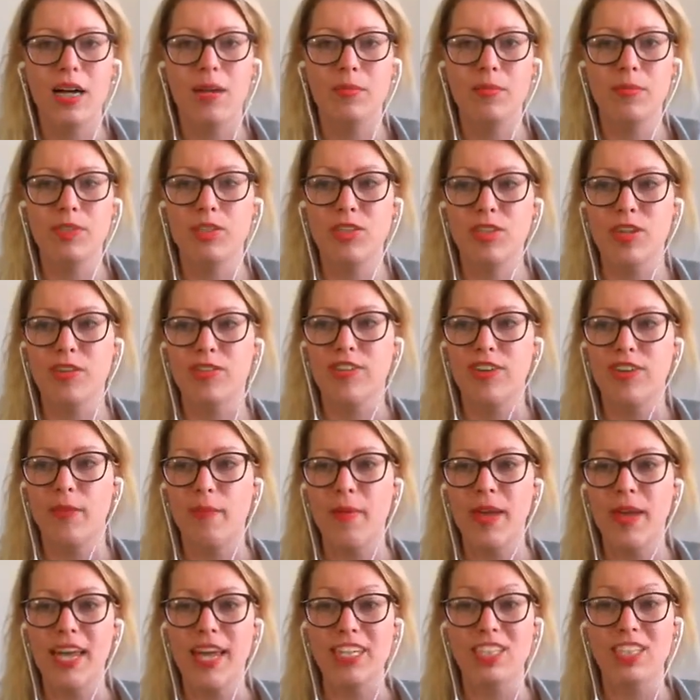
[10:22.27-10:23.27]
So for
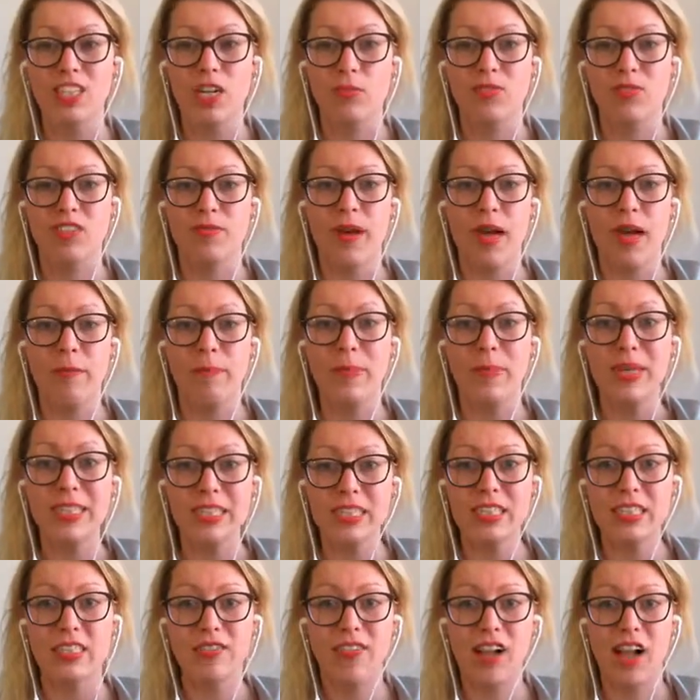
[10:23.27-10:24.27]
me, in terms of my
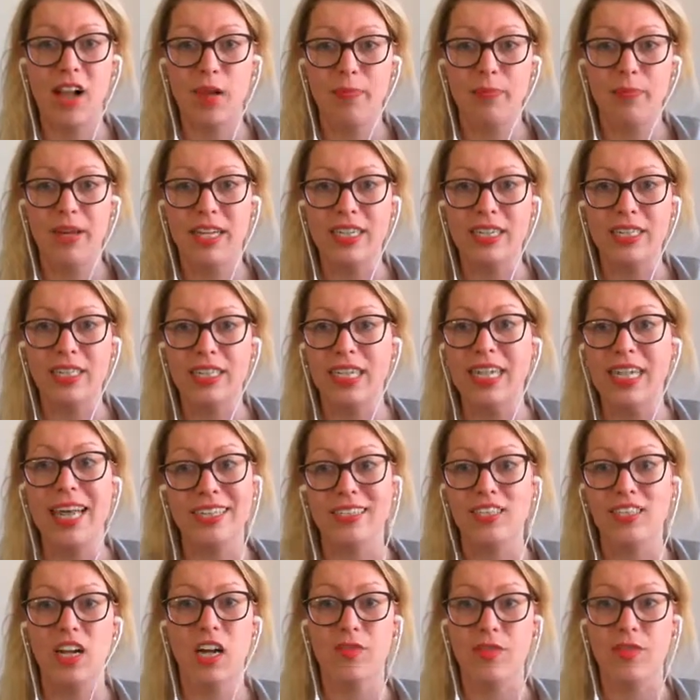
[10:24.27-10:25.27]
business development,
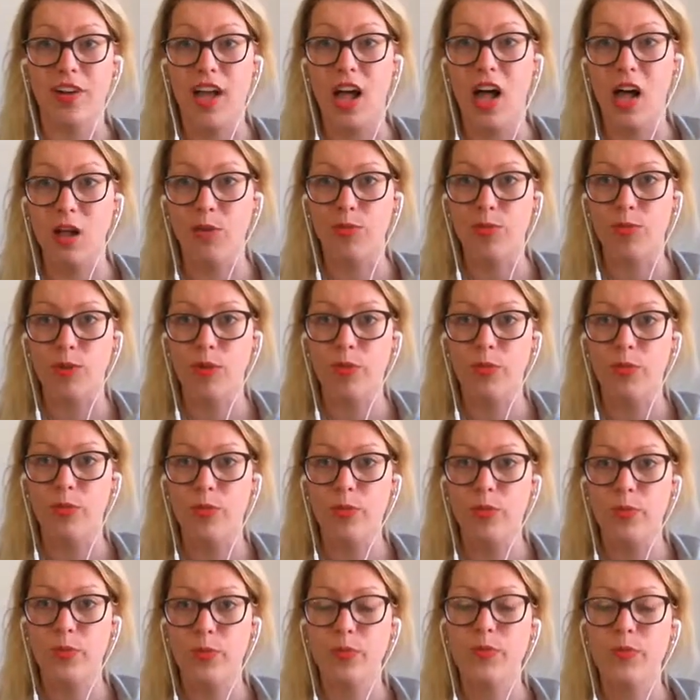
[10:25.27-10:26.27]
it's not very helpful.
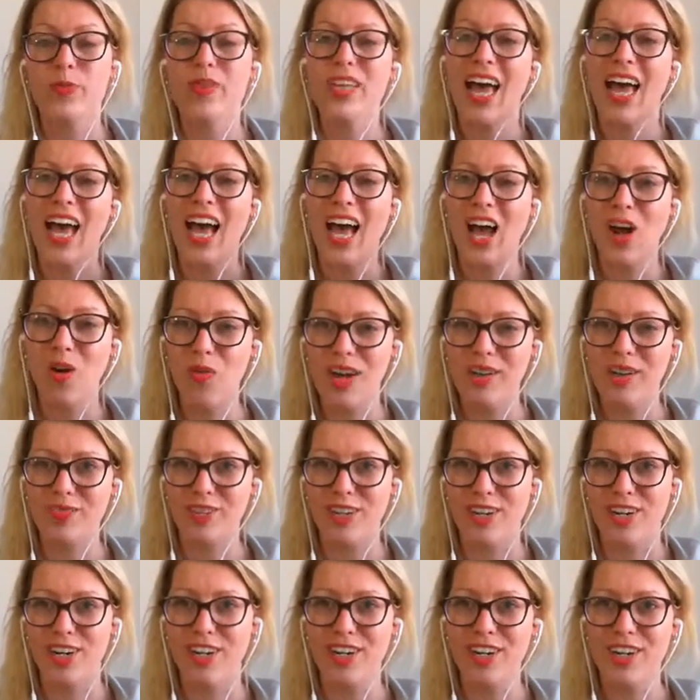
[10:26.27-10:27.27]

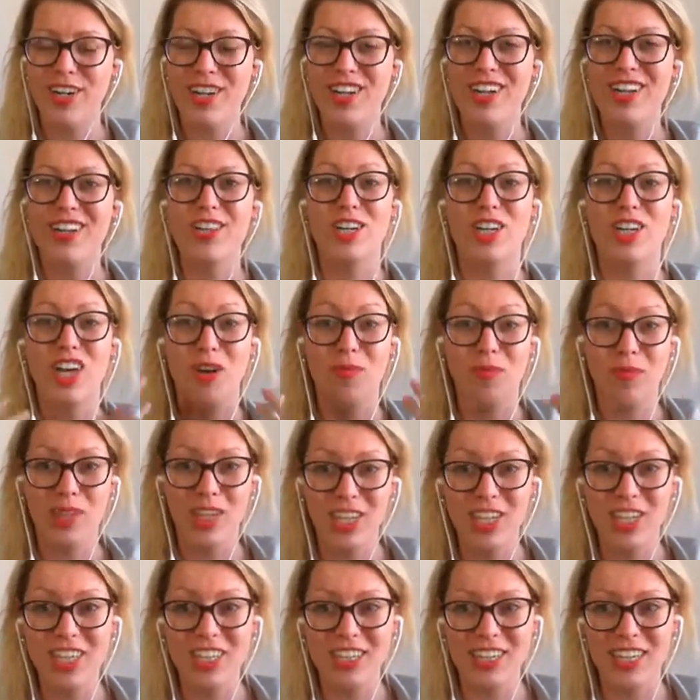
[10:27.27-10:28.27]
However, the
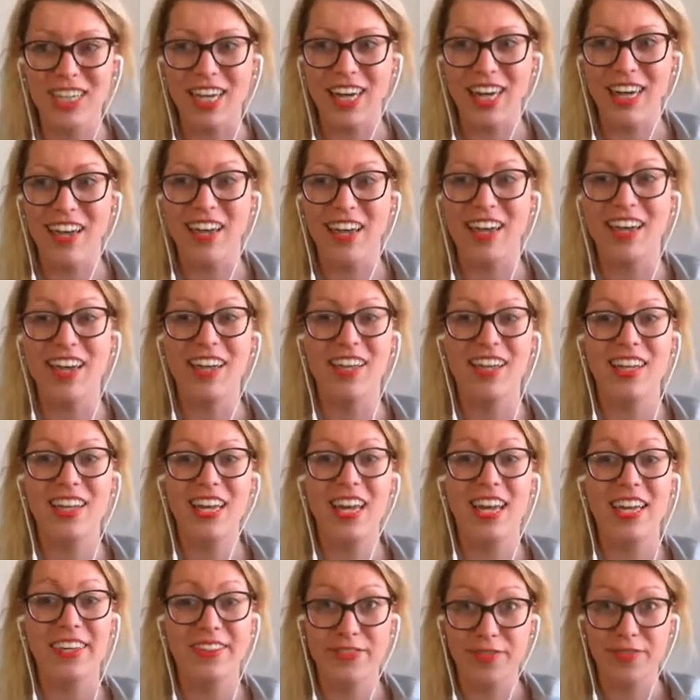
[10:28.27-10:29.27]
community
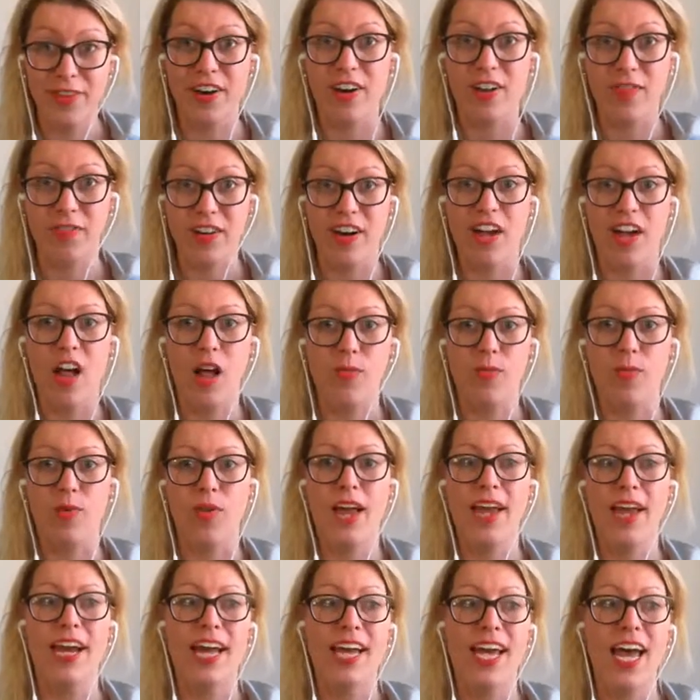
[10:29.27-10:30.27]
is very, very helpful,
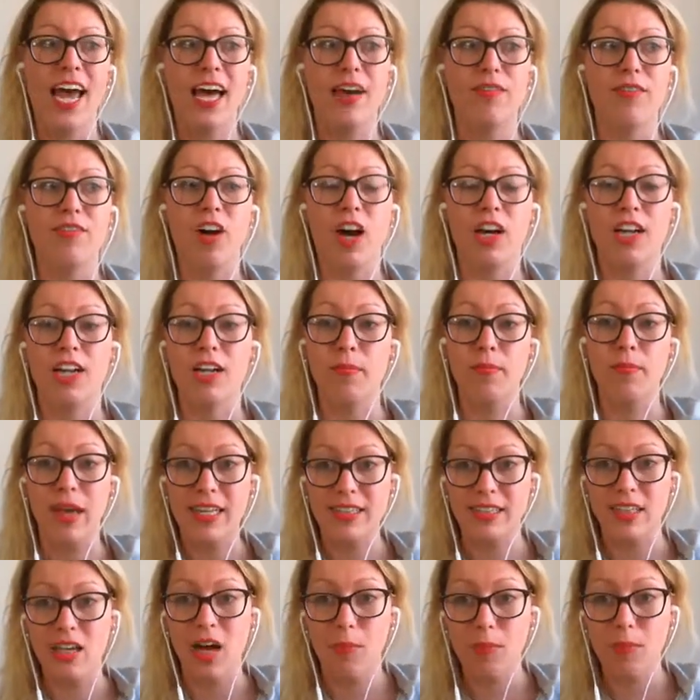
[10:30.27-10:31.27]
and I have gotten
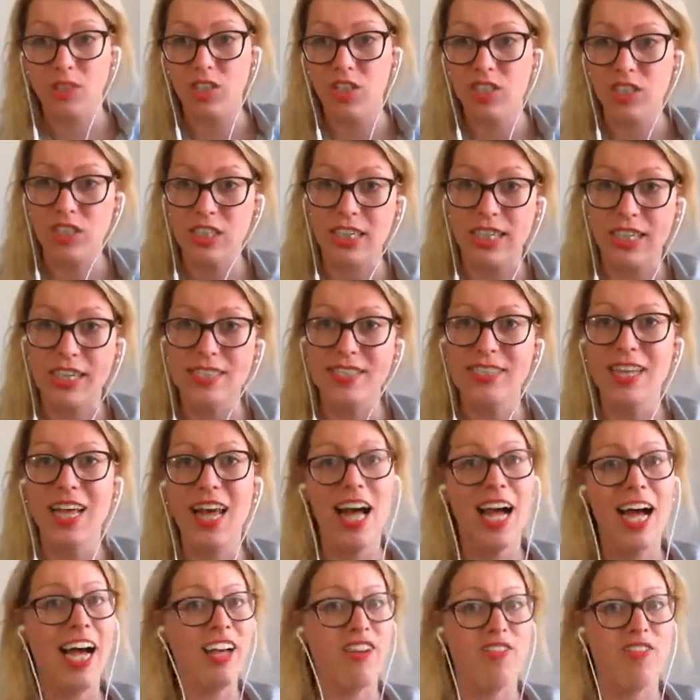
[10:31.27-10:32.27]
amazing opportunities.
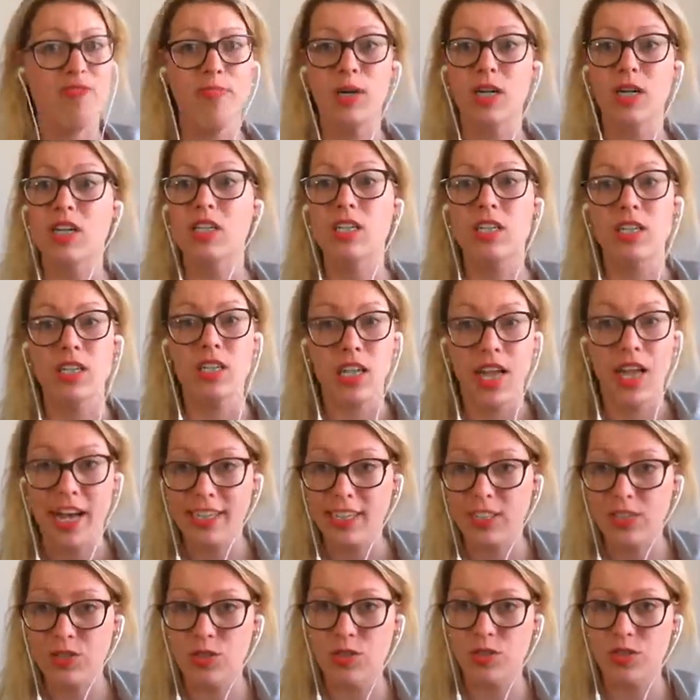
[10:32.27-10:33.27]
I've booked
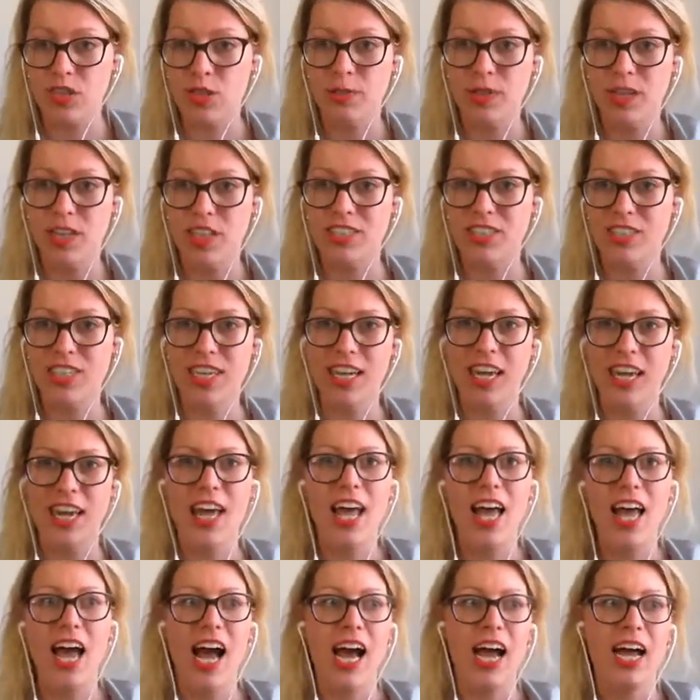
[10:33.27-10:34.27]
clients through this community.
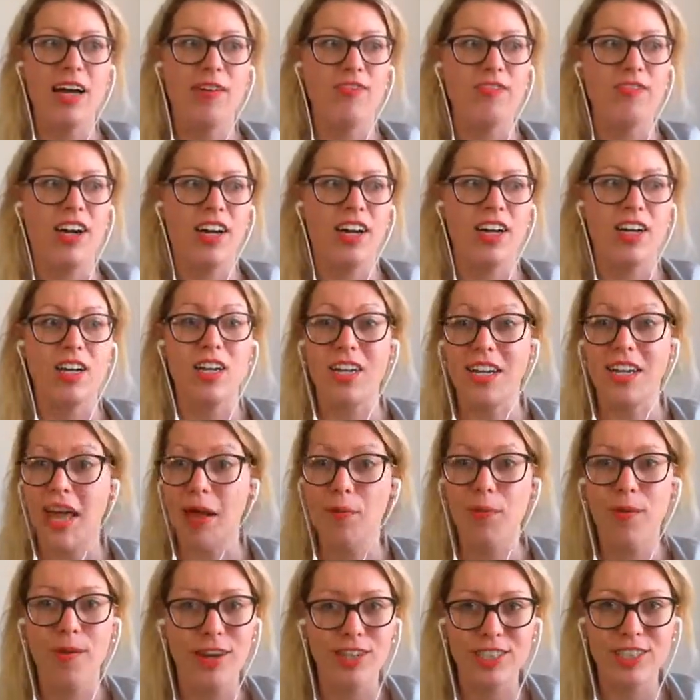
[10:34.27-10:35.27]
I've gotten
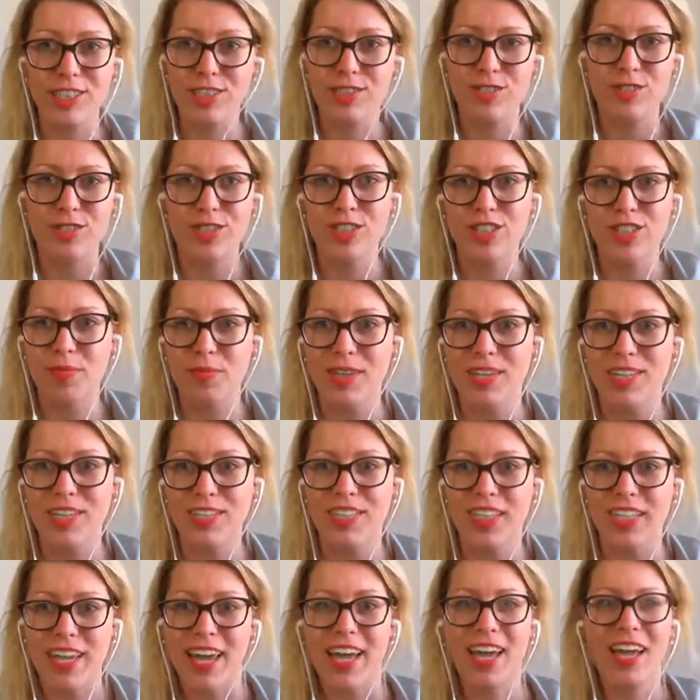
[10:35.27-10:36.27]
collaborations through this
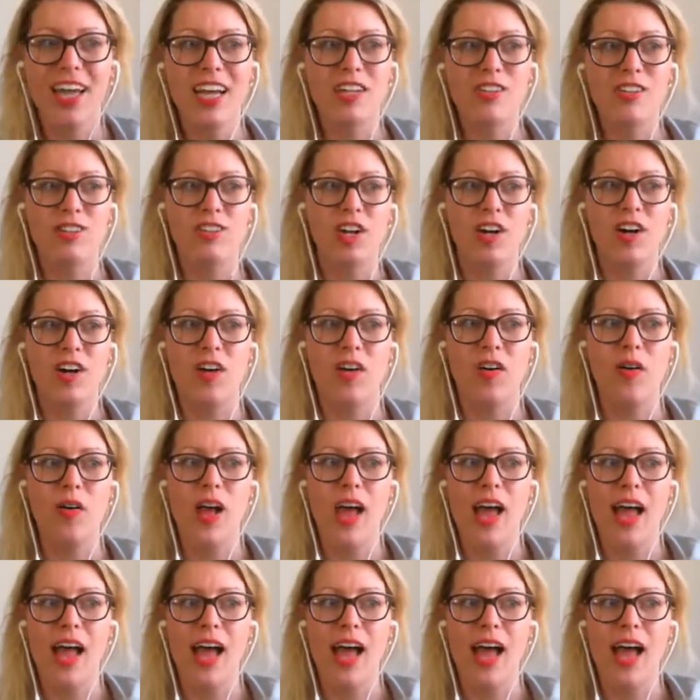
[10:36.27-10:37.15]
community. So